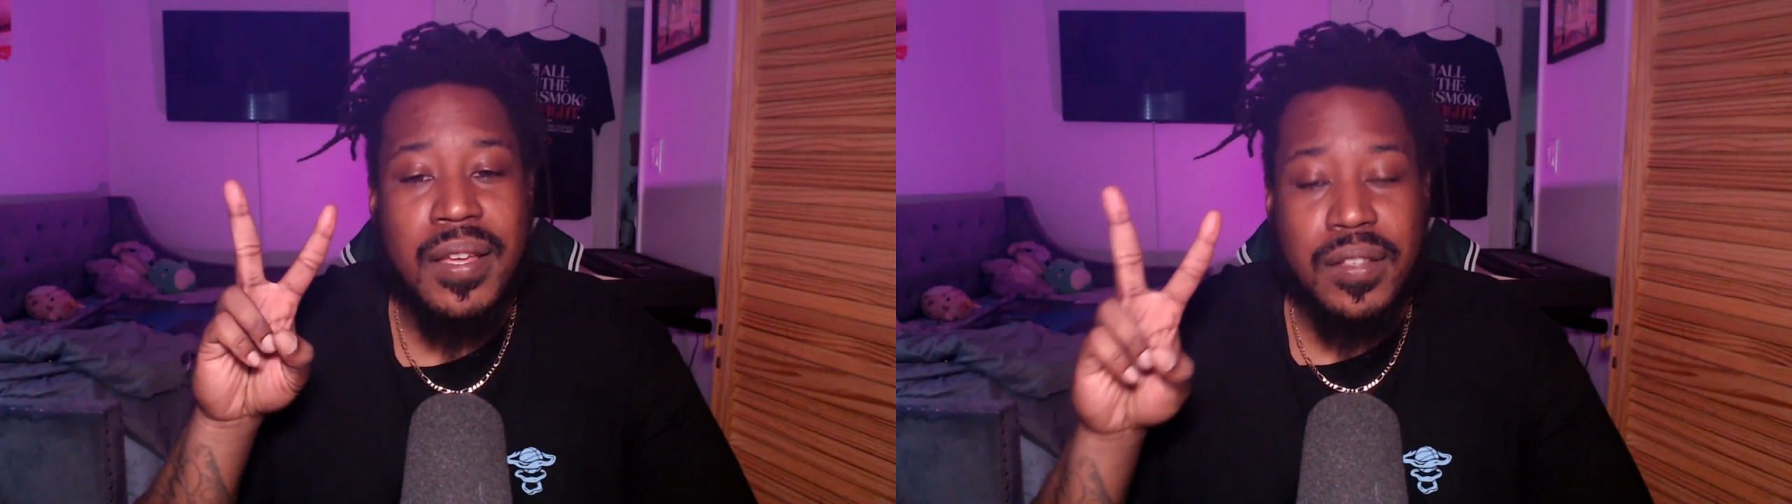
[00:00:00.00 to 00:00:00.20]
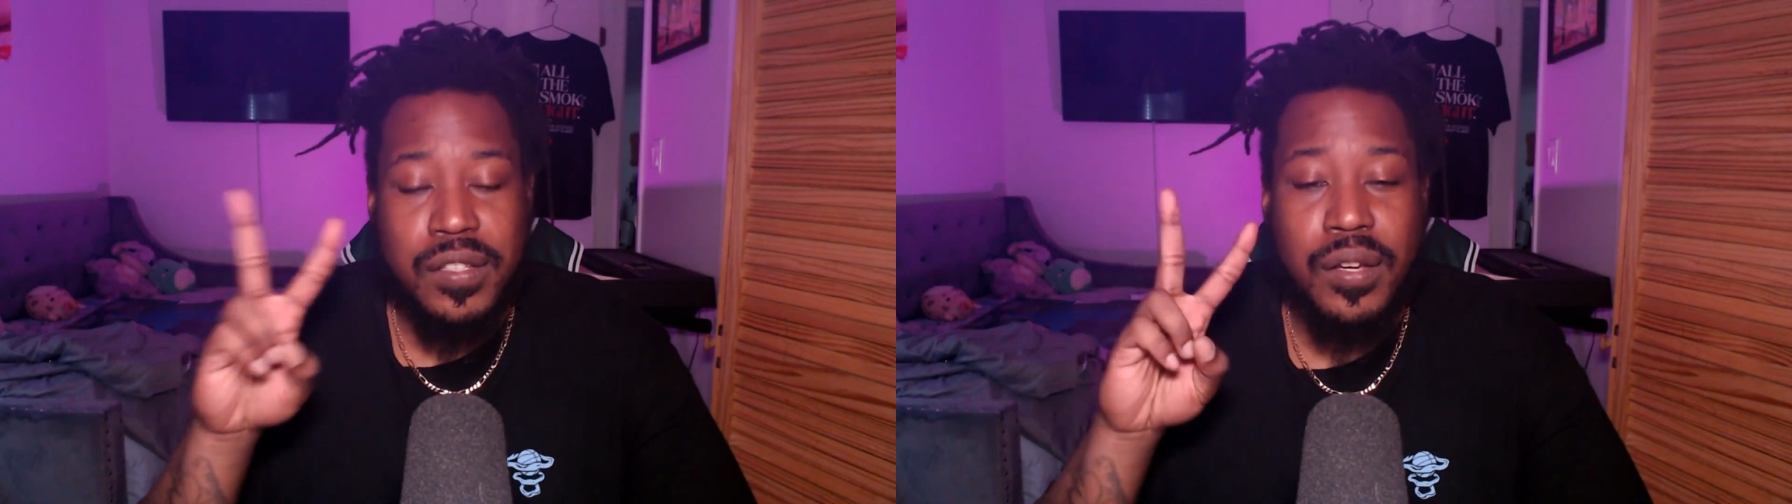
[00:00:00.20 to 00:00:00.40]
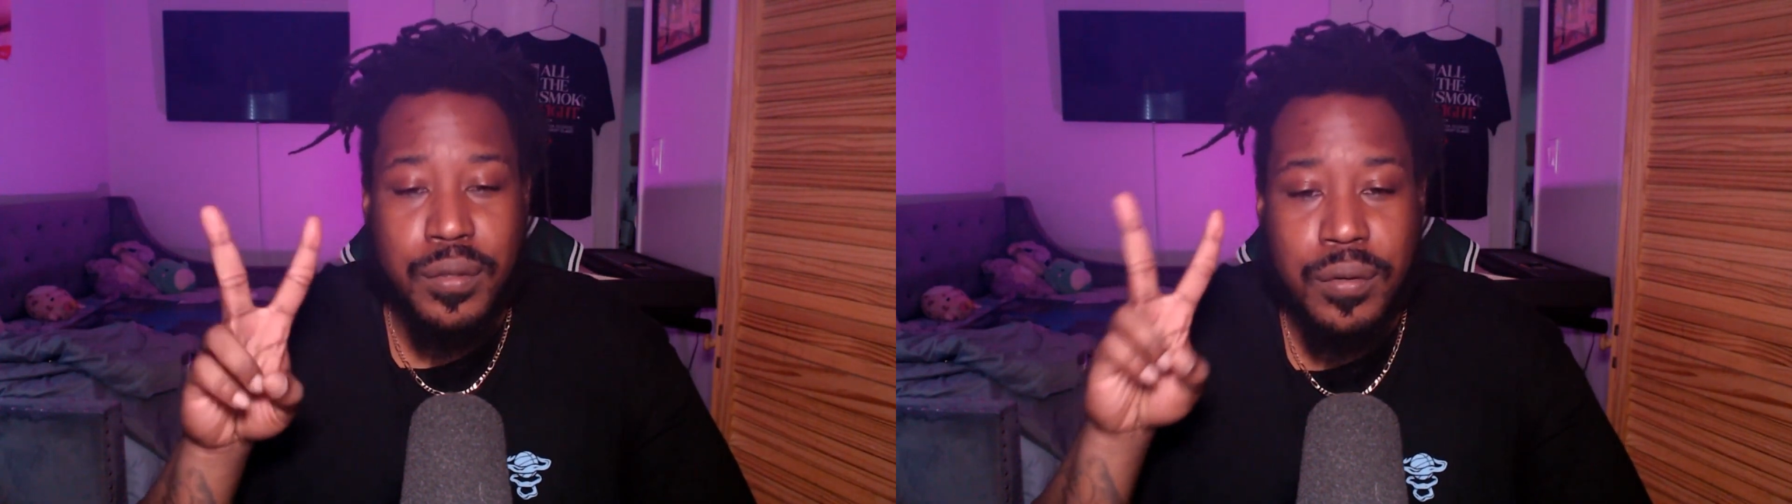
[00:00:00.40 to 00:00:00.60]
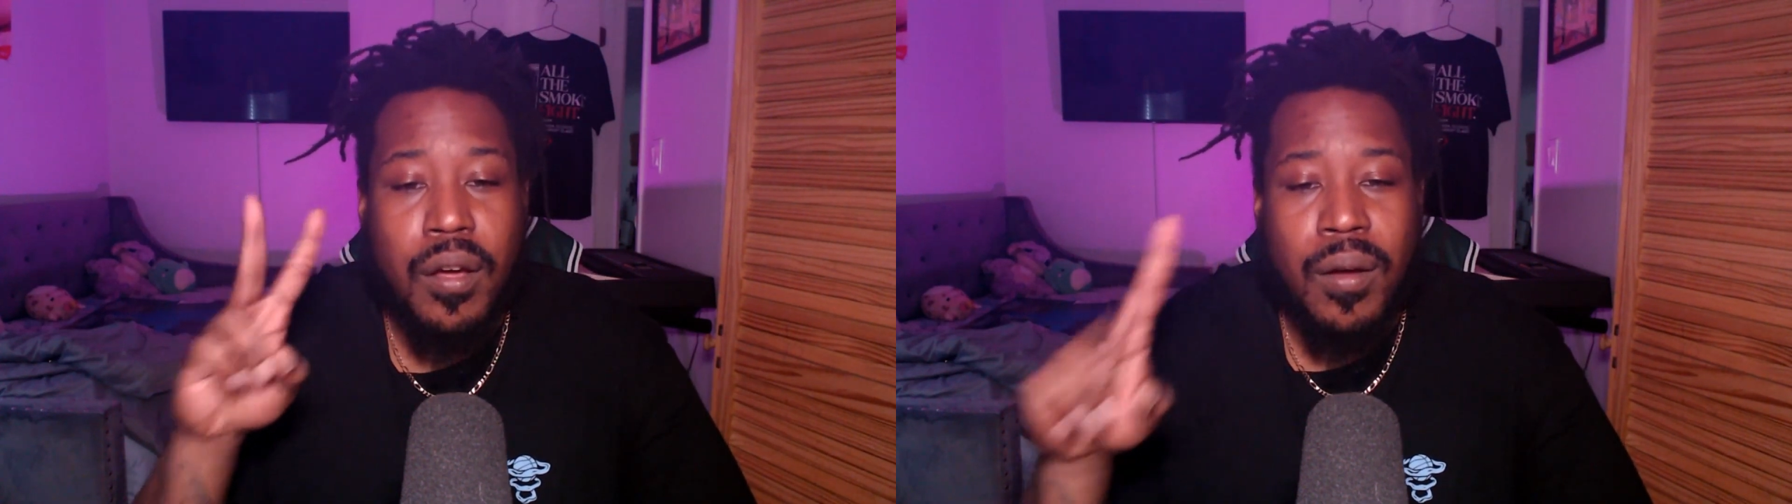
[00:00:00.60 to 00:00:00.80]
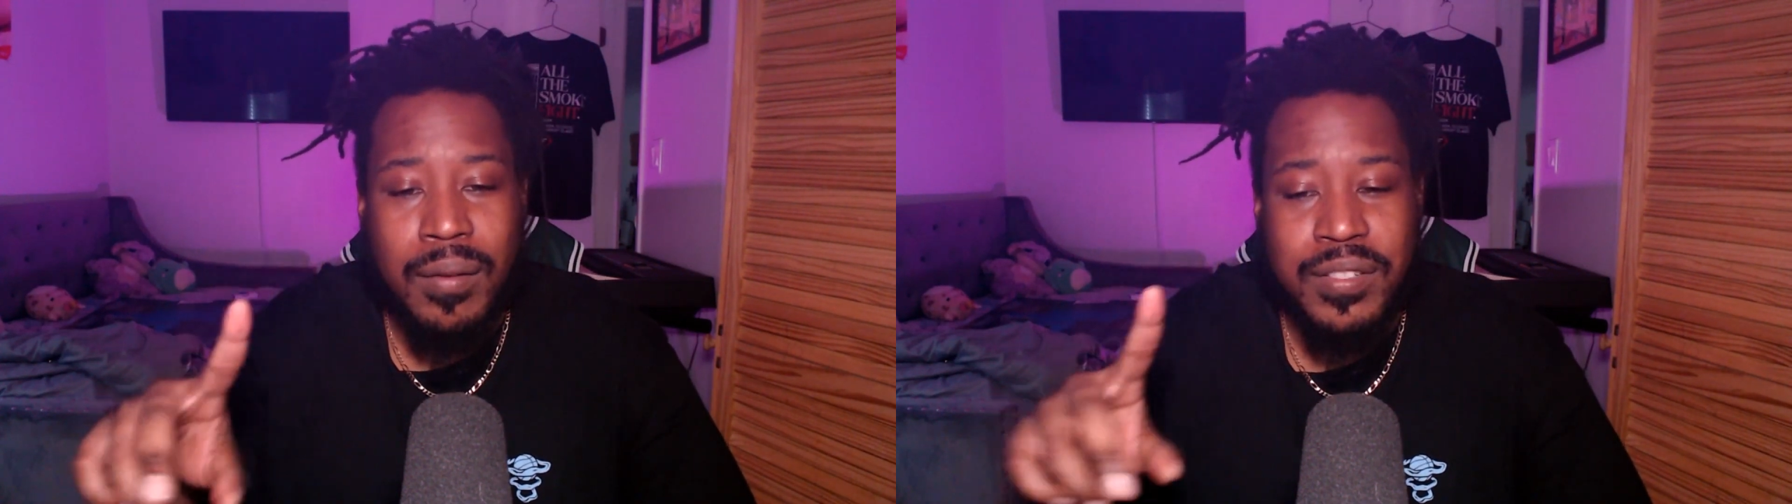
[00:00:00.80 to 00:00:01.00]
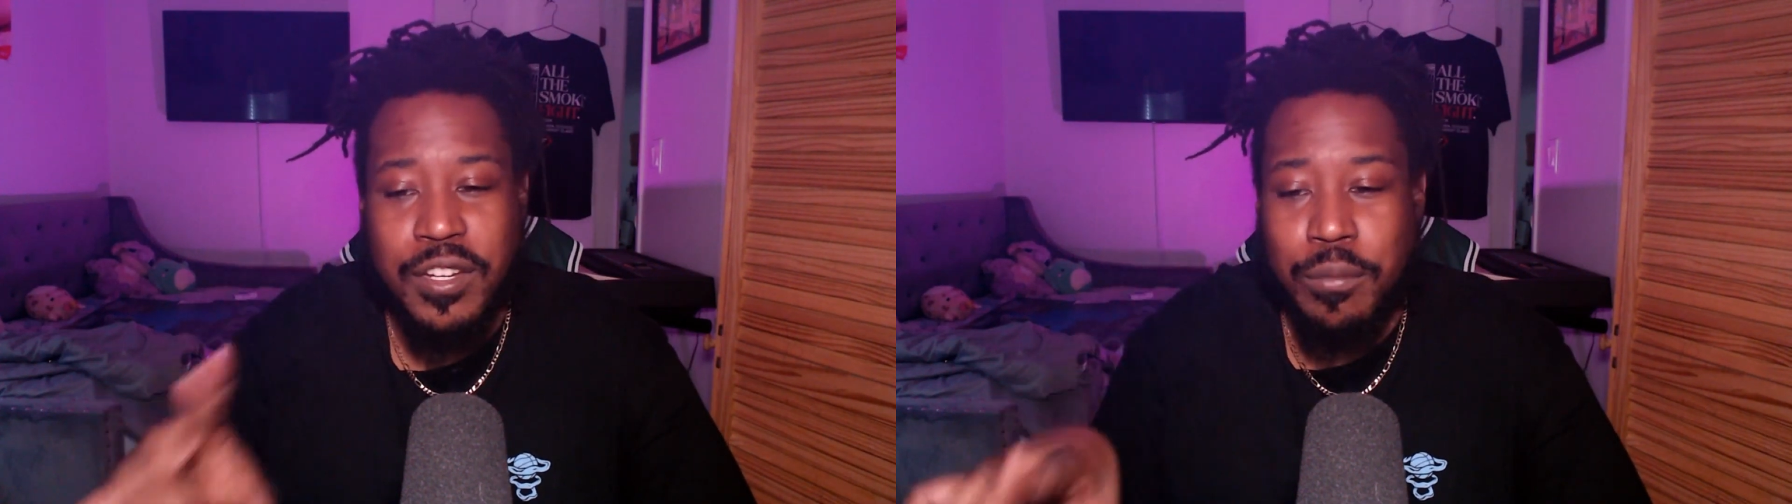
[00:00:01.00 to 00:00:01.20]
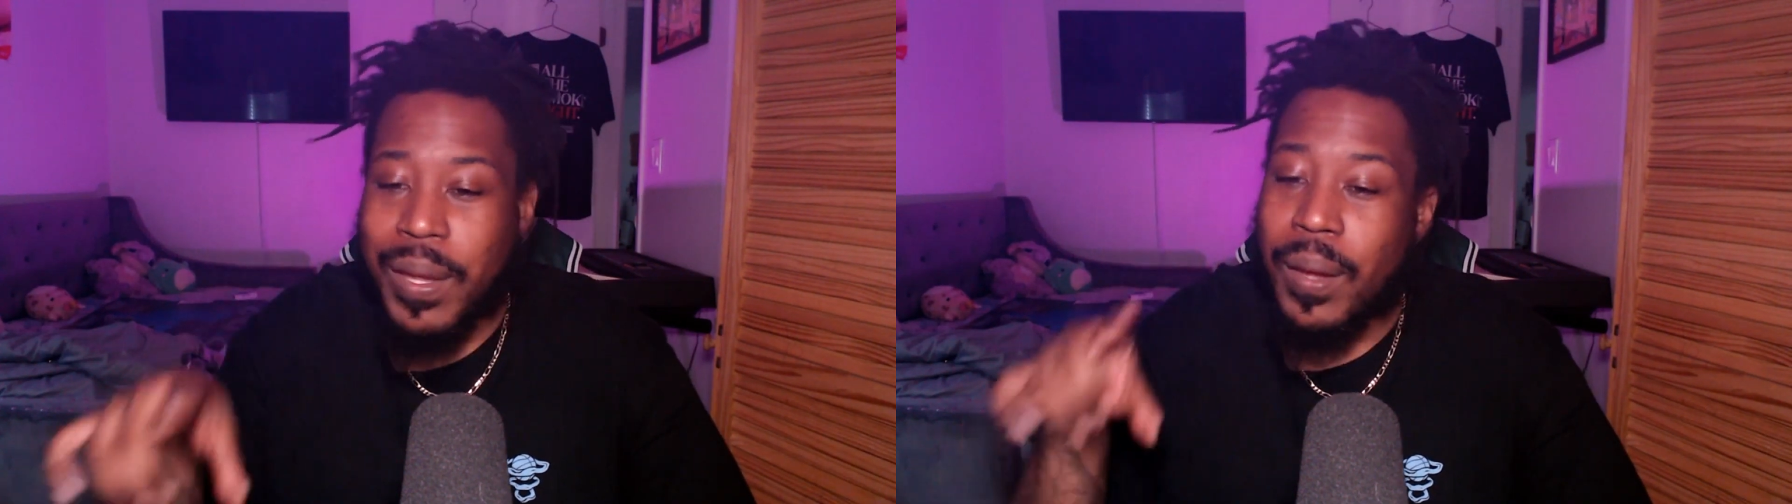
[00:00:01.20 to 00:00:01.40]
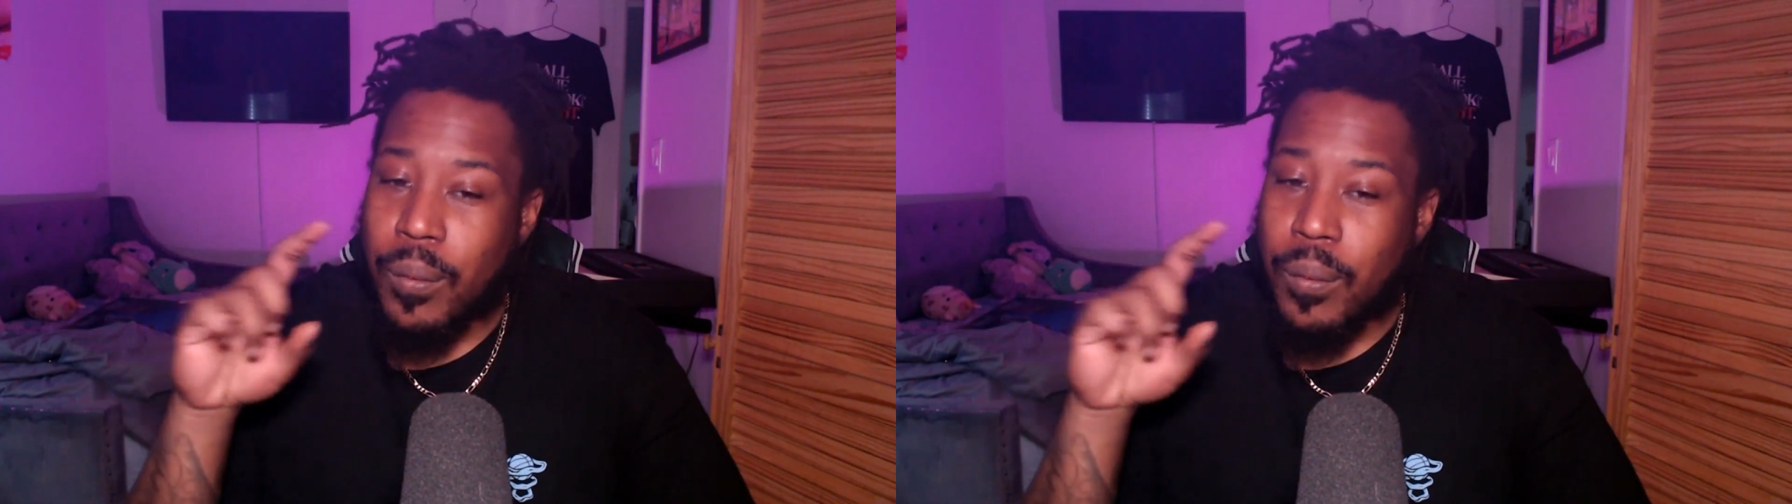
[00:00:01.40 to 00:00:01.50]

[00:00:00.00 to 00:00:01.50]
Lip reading: So you know I was going to bet